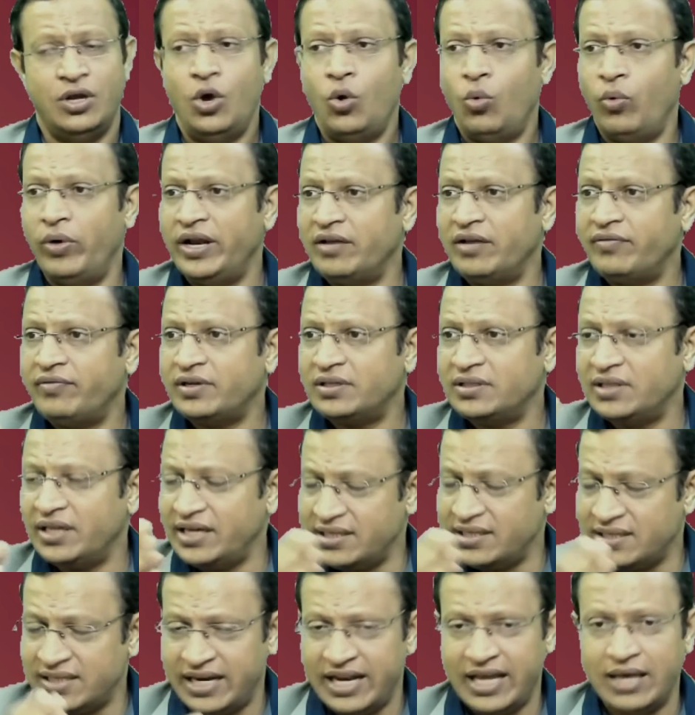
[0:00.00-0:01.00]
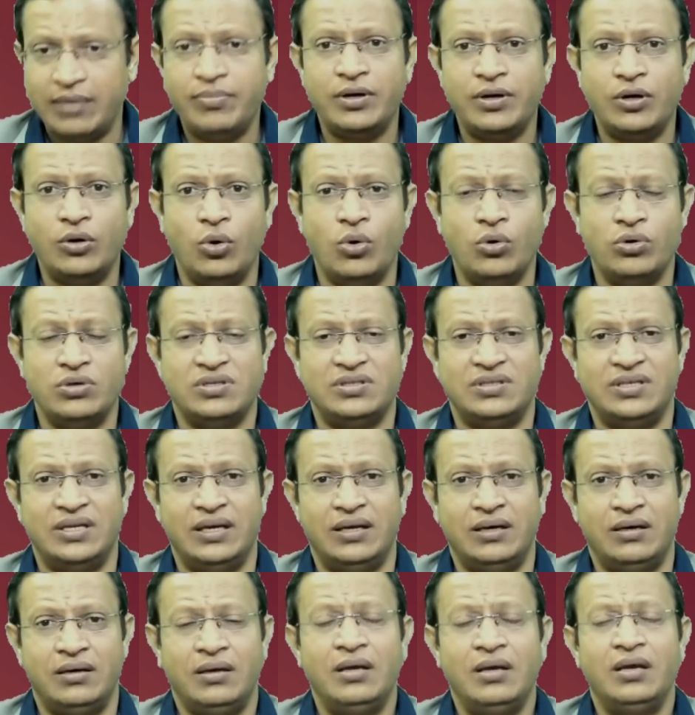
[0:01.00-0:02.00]
Whenever there is a neighbor goes
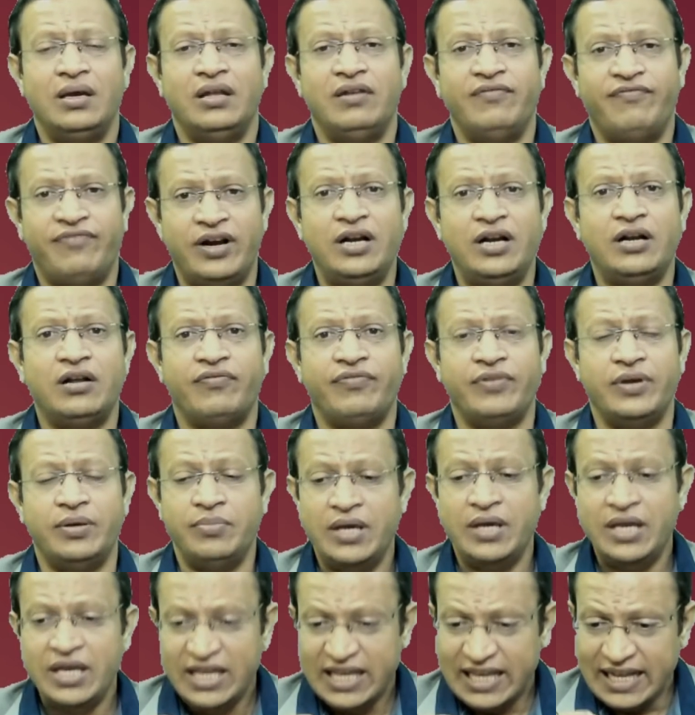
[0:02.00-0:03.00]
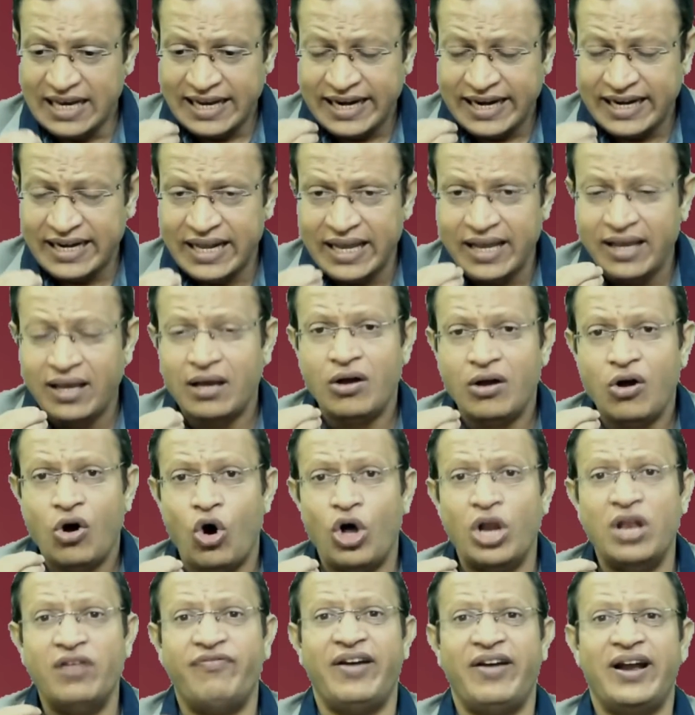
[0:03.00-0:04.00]
there in front of him, he'll get a
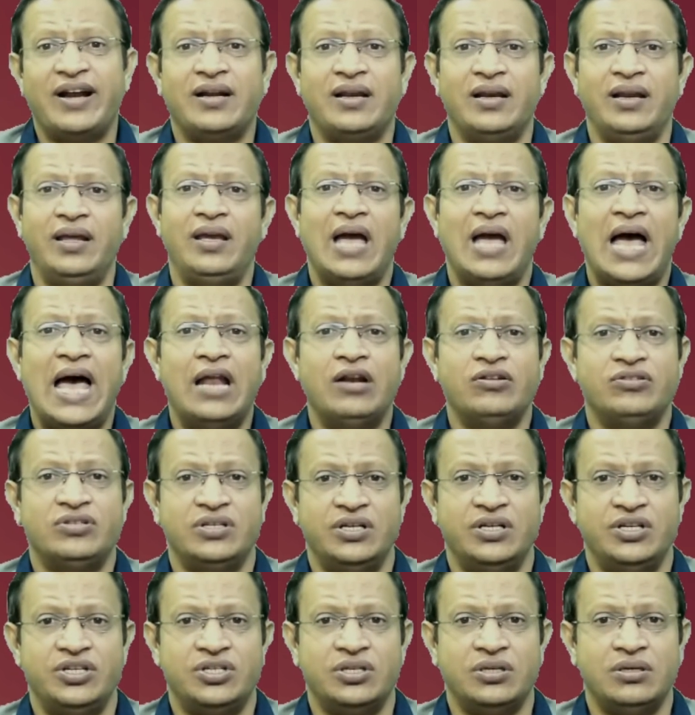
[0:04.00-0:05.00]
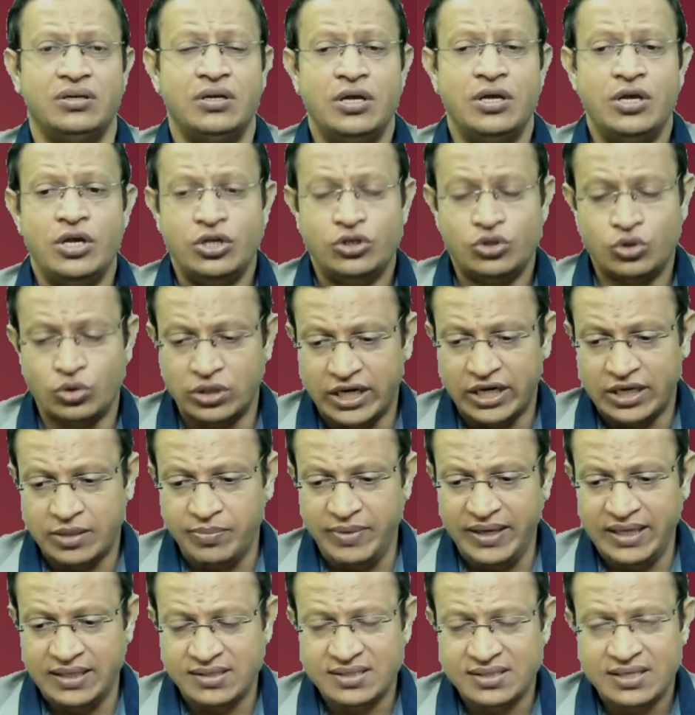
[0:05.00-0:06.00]
olfactory hallucination. So that
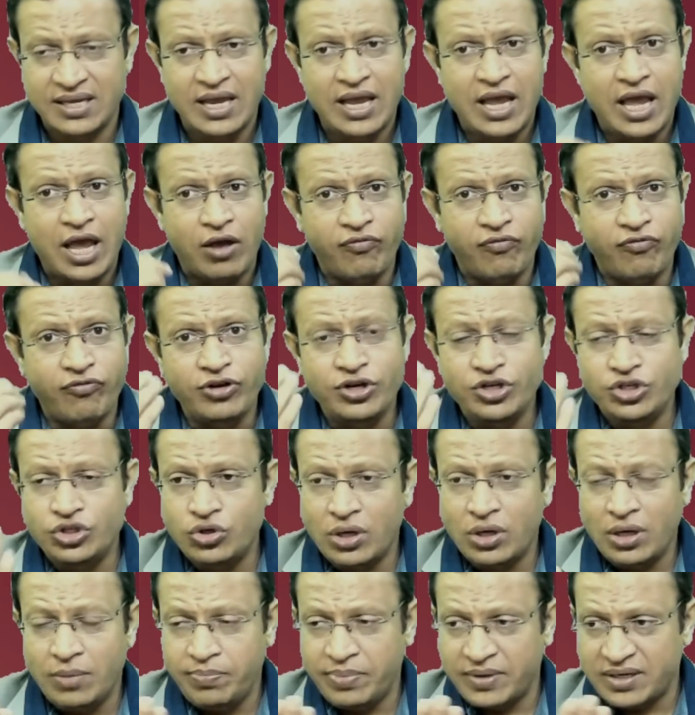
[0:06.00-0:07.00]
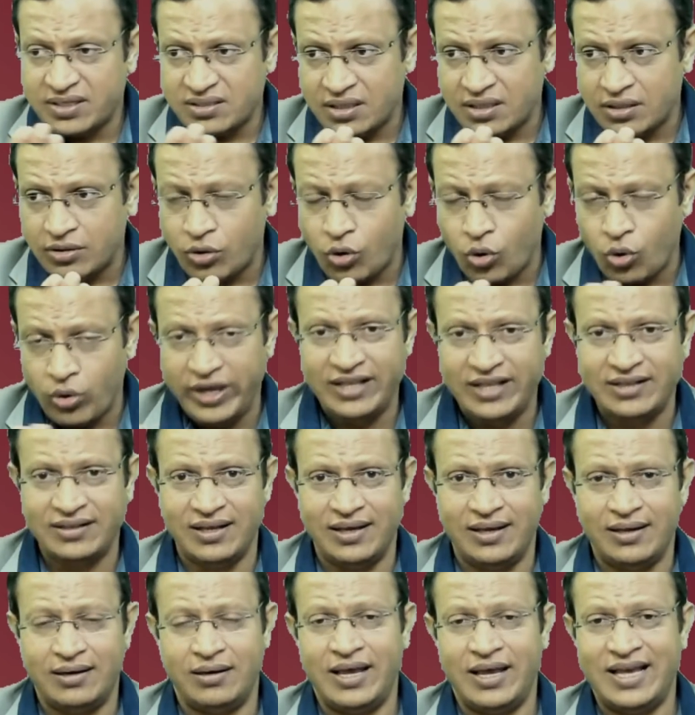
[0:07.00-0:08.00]
means a visual person going
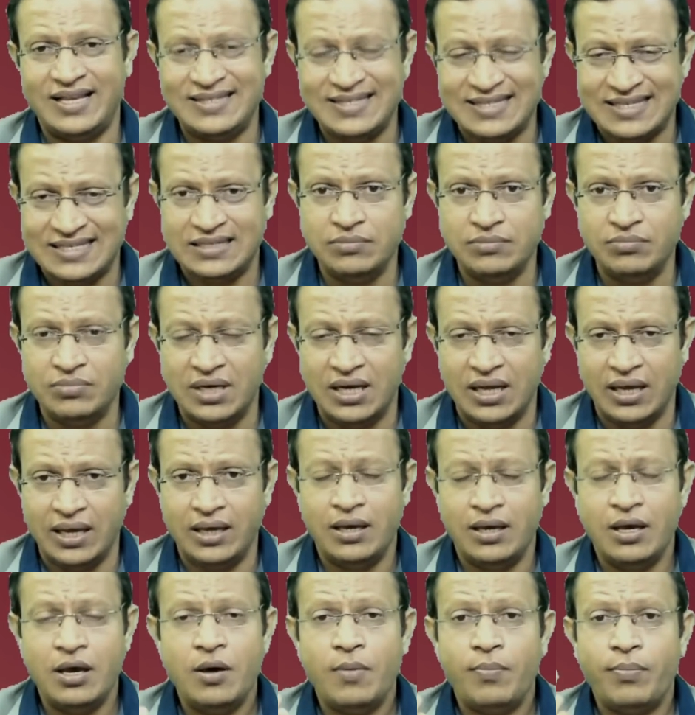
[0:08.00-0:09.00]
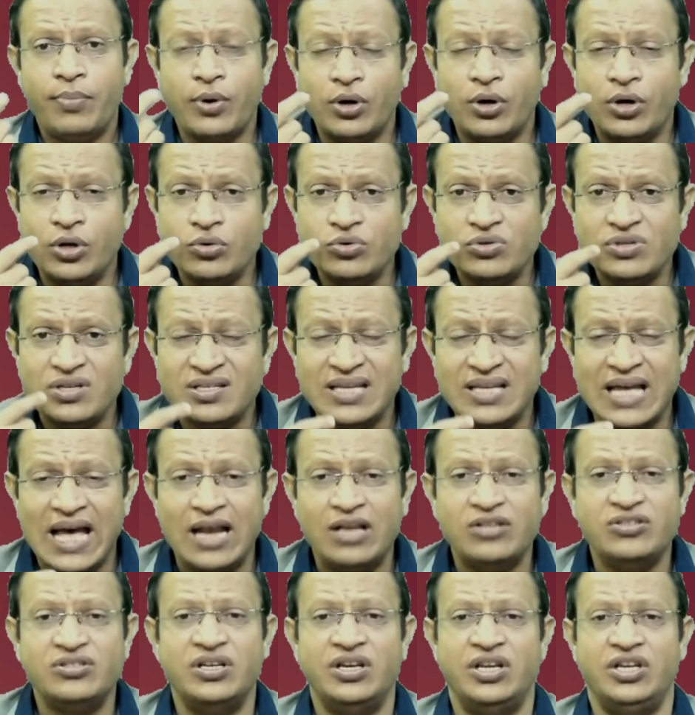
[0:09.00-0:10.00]
there as a stimuli produces
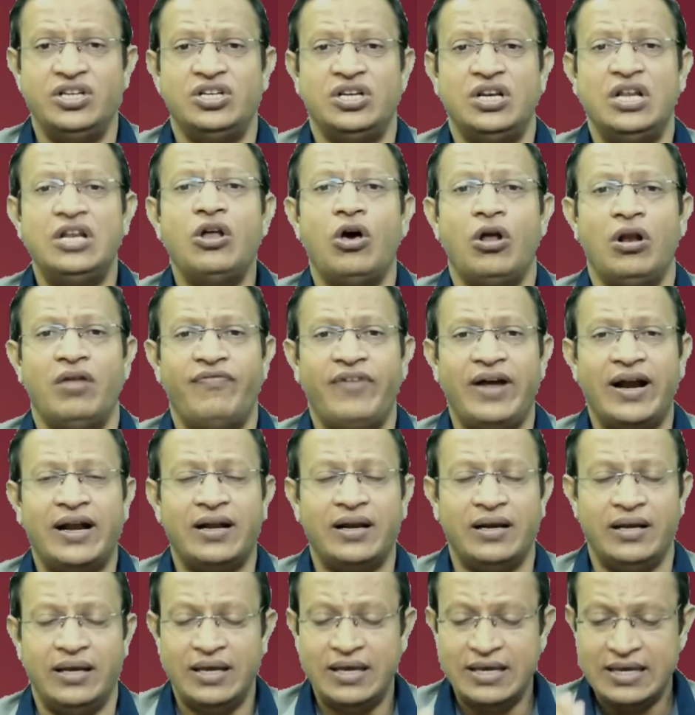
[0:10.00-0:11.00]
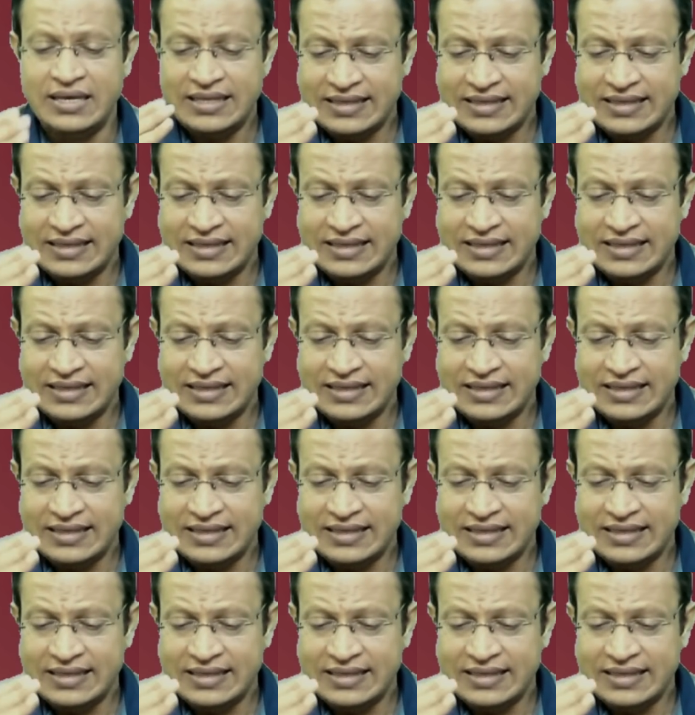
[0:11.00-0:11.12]
hallucination in olfactory.